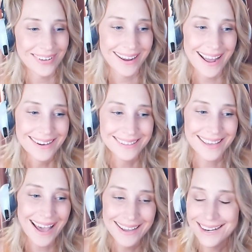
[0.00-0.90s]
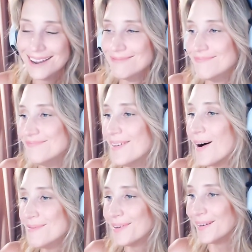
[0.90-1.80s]
And Kate and
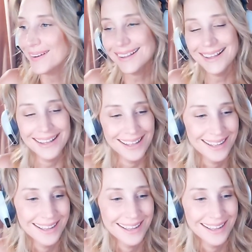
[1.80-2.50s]
Oddball.